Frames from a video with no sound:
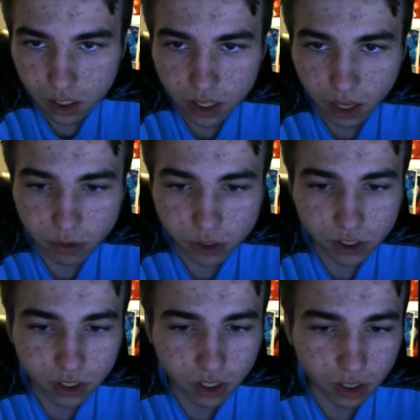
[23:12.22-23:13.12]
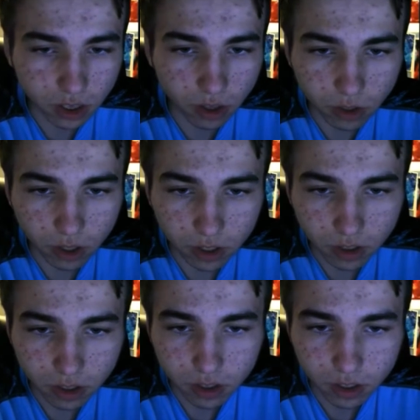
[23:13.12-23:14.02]
Yeah, we're just gonna no guard.
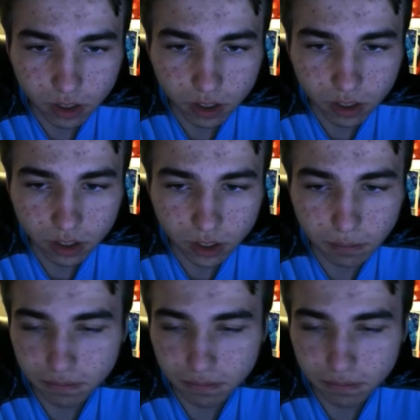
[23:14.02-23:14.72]
Yep.